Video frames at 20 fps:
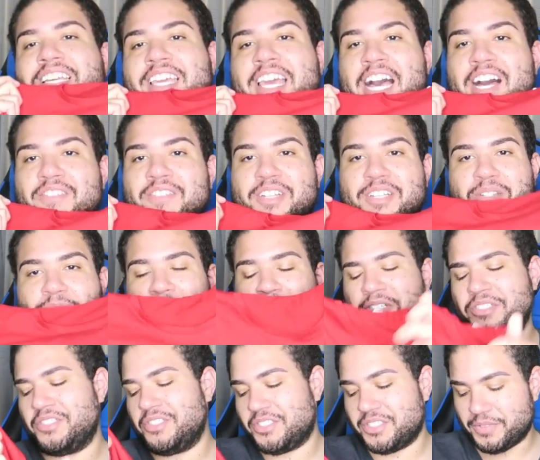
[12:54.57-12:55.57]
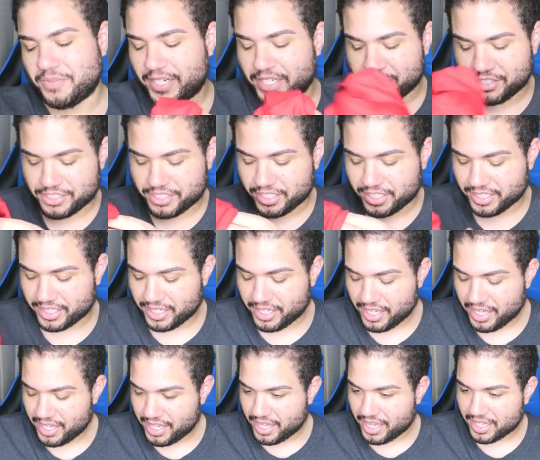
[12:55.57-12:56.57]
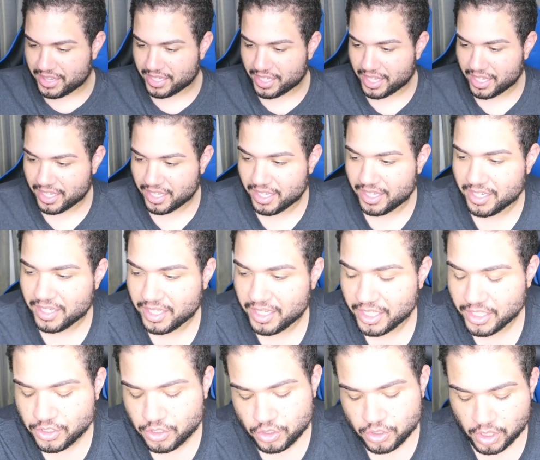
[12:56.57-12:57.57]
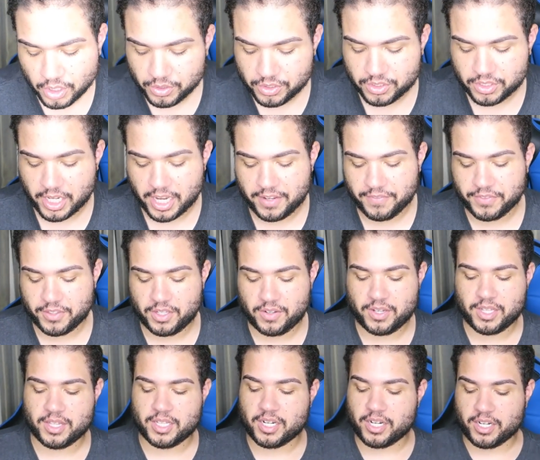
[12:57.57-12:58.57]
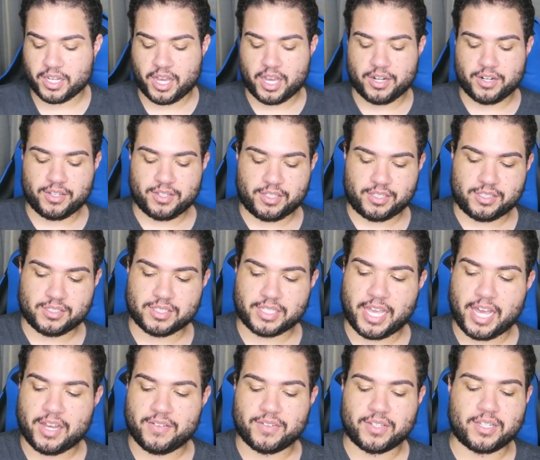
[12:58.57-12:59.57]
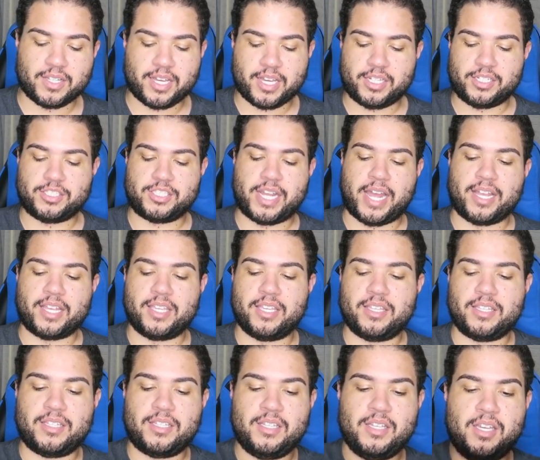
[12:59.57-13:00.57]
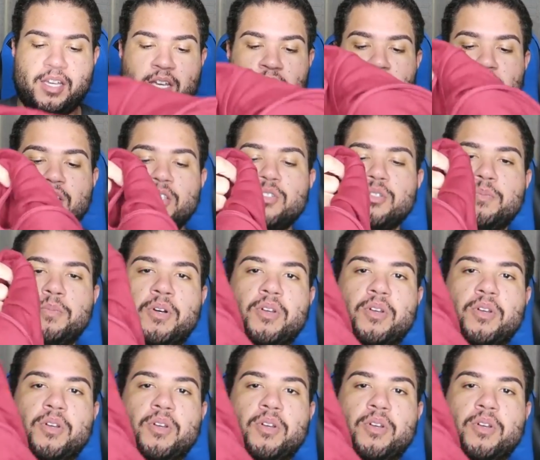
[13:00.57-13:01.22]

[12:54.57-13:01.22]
like Calvin in the middle. It's just a red shirt. And then it's so soft though. And then I got her this Calvin Klein jacket. These were